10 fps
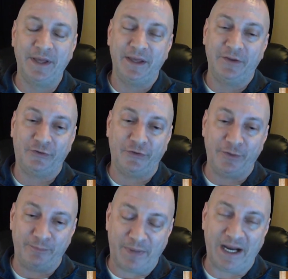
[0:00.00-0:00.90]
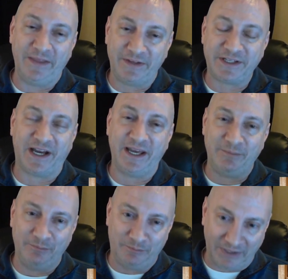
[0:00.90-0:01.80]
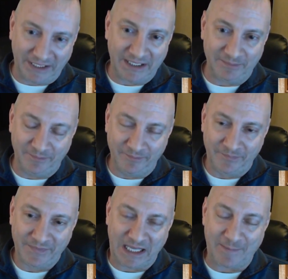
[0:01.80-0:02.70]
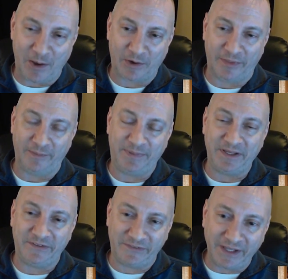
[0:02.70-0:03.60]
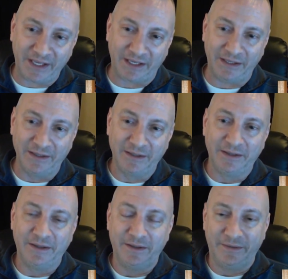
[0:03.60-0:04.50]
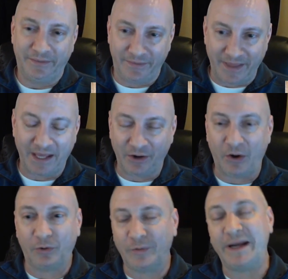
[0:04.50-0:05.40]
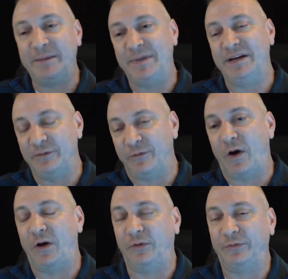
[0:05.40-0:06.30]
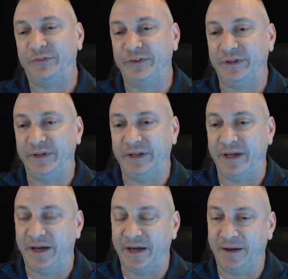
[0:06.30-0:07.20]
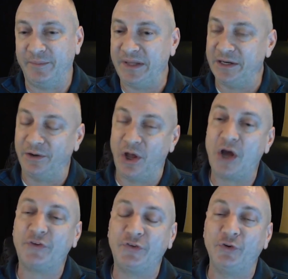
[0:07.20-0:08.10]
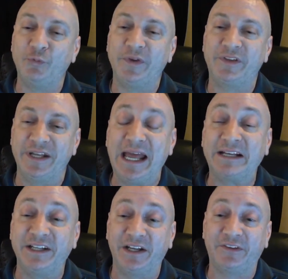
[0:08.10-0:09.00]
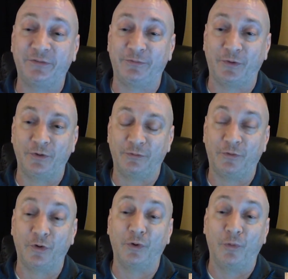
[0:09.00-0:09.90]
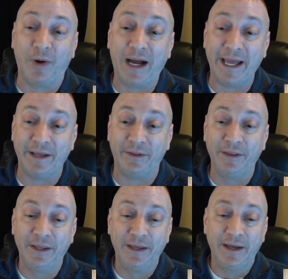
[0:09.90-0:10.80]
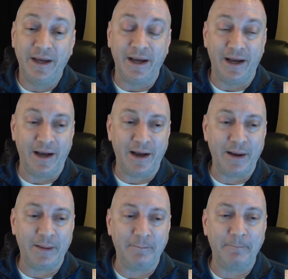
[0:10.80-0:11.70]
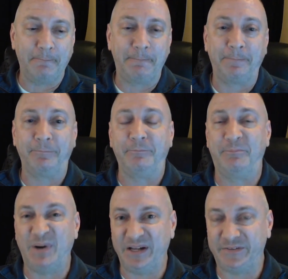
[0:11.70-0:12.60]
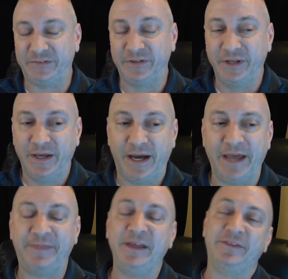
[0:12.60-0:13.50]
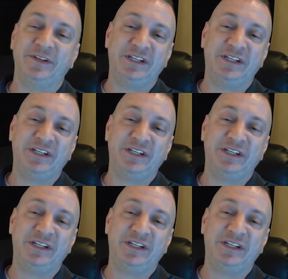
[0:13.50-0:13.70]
so that by the time Bleem came out on the PC, they had already been involved in a lawsuit with Connectix for a while. But I think a